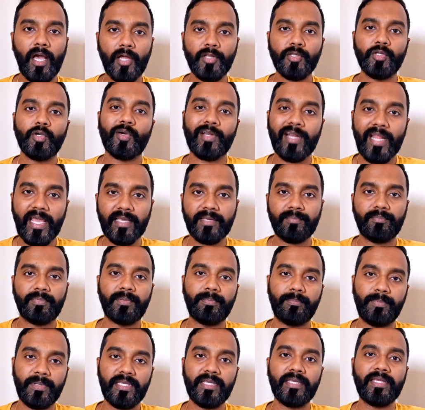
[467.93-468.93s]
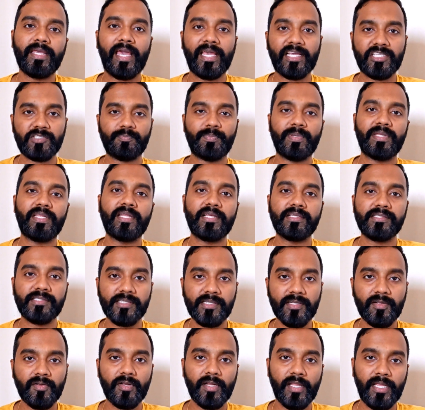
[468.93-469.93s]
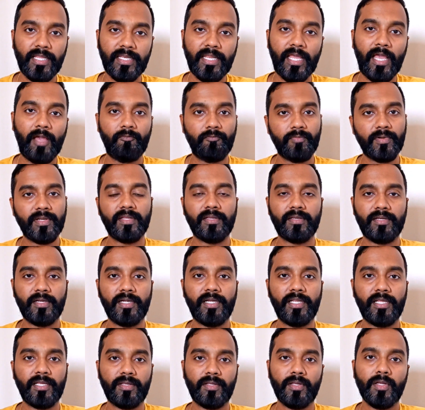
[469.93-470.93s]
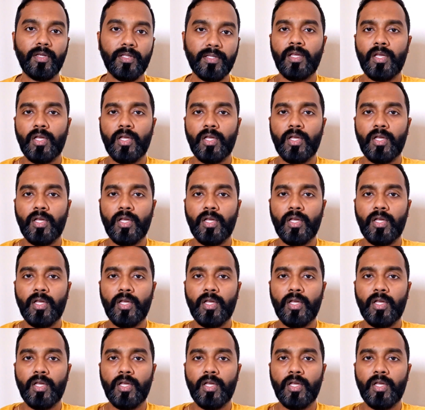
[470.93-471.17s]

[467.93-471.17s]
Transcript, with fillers: and you are being experienced in every reading.